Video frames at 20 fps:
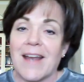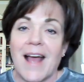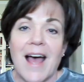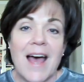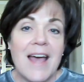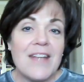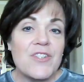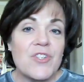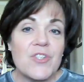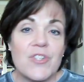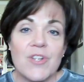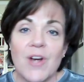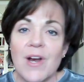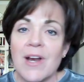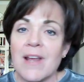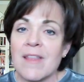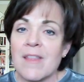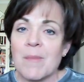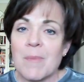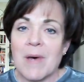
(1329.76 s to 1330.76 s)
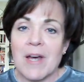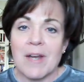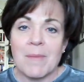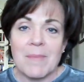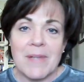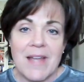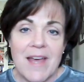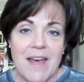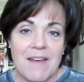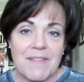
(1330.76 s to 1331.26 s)
I start in the bottom
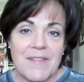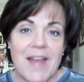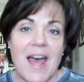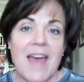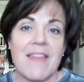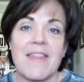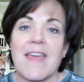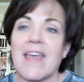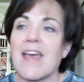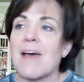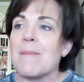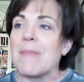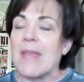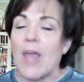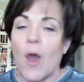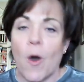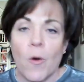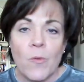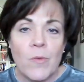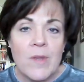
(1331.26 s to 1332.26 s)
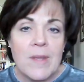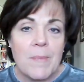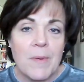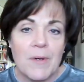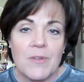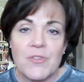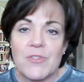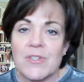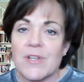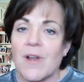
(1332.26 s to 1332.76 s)
left. I think I'm the only
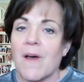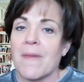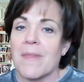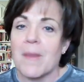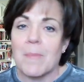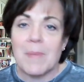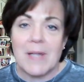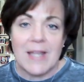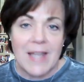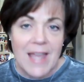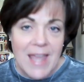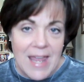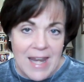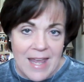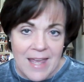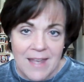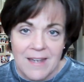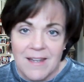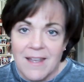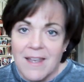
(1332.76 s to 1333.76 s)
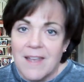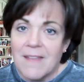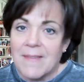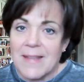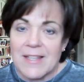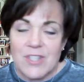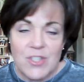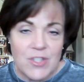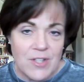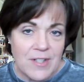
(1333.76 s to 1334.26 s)
person on the planet
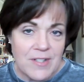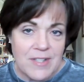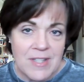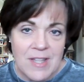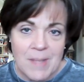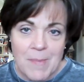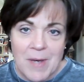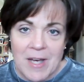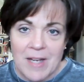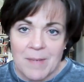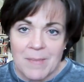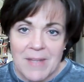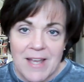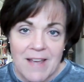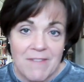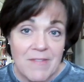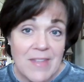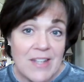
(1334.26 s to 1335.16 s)
that starts in the bottom left.